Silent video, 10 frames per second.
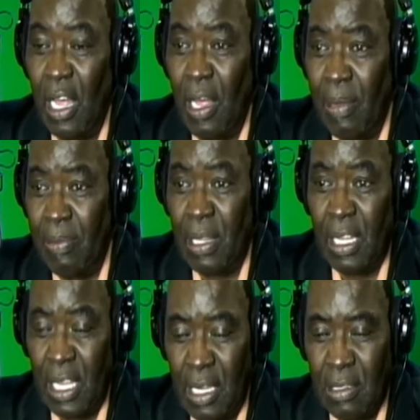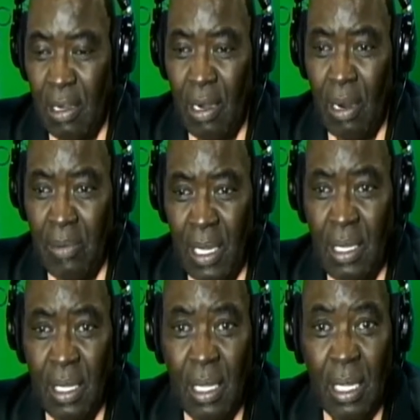of the Keys of Harmony